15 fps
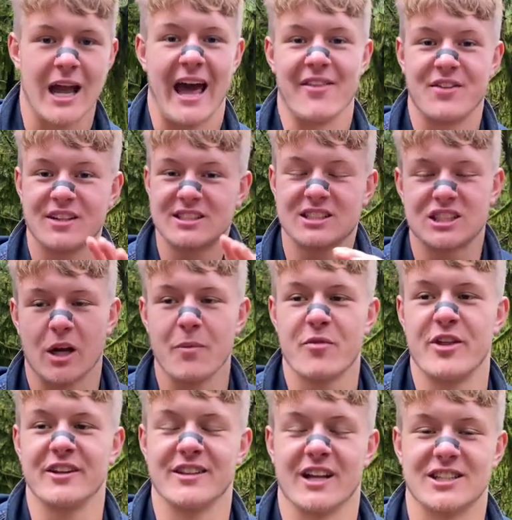And this is
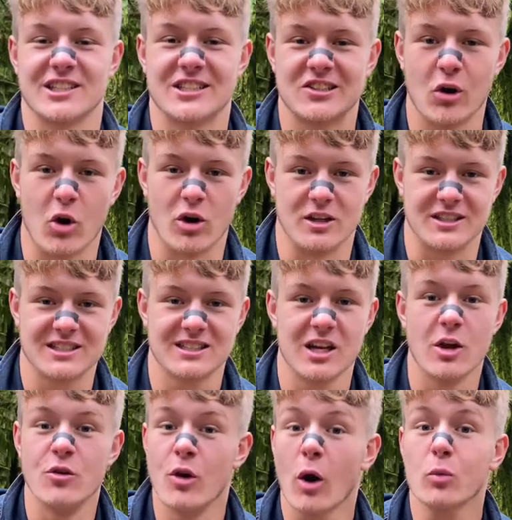something that starts
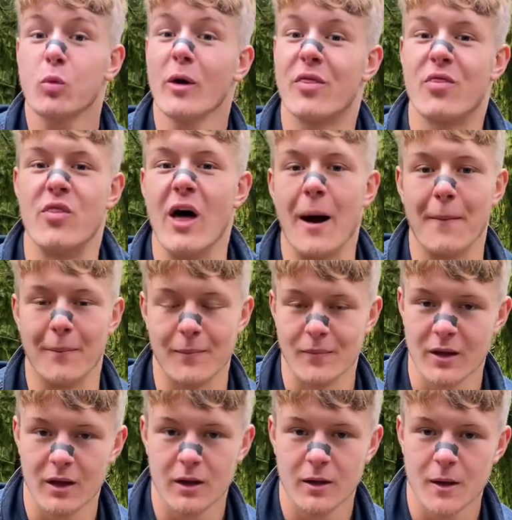not with them.
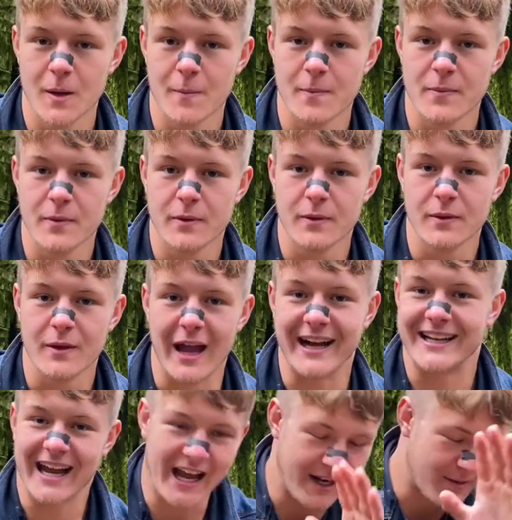
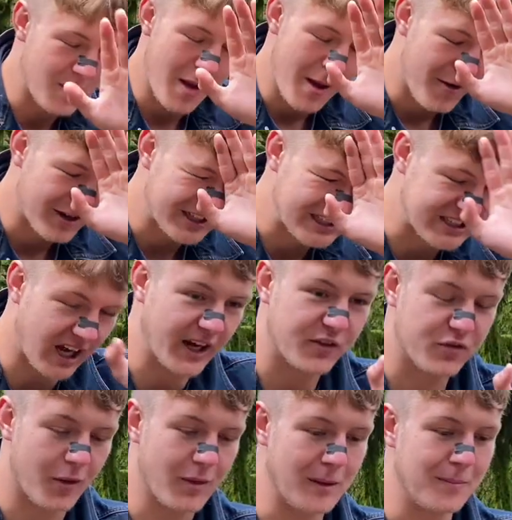Again, cite
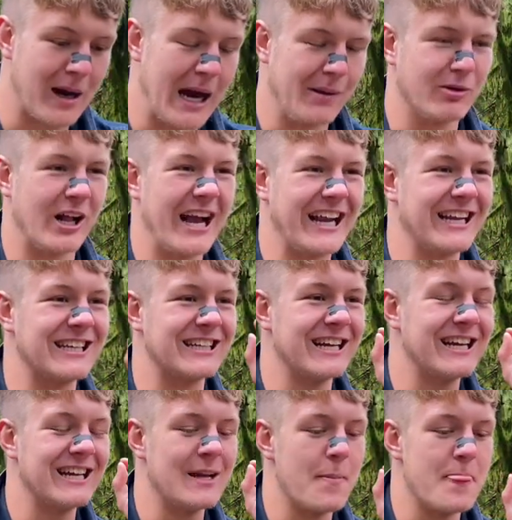from the Bible,
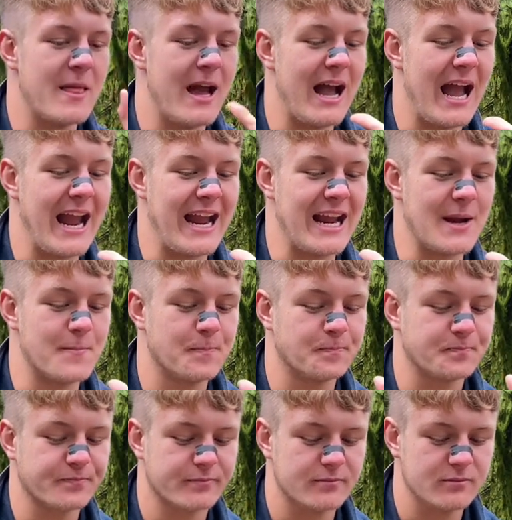a
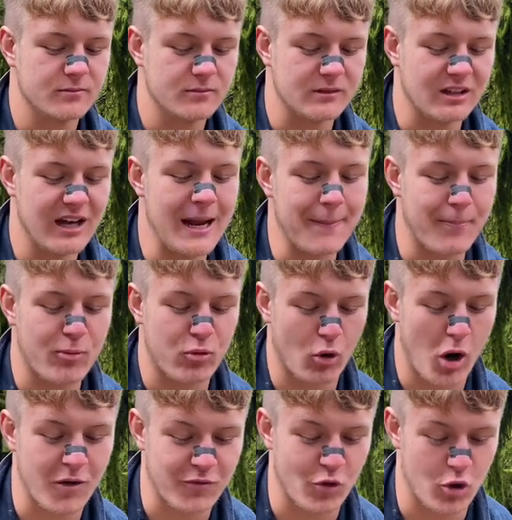
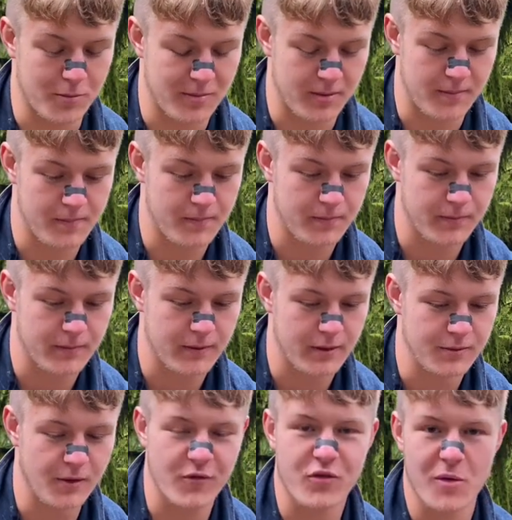proverb,
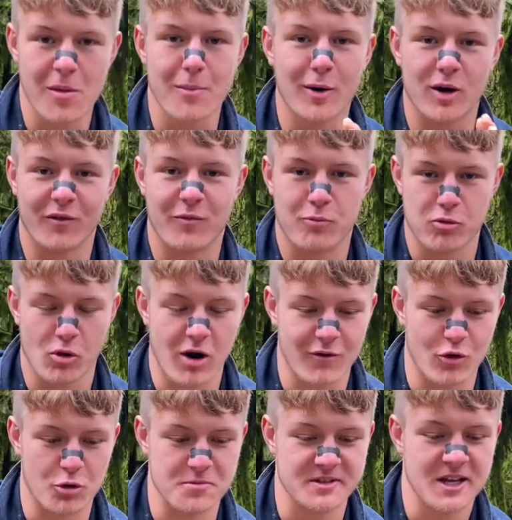not from the book of
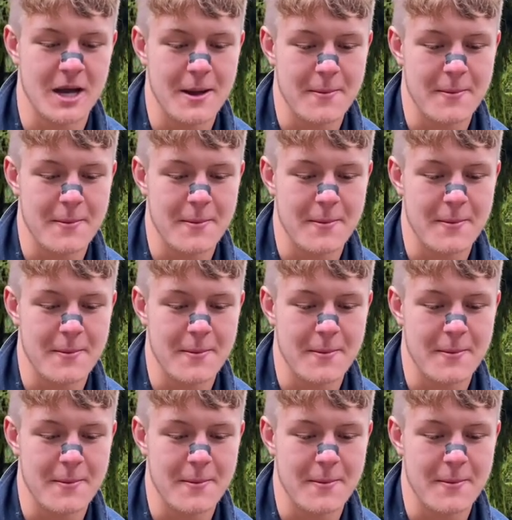Proverbs,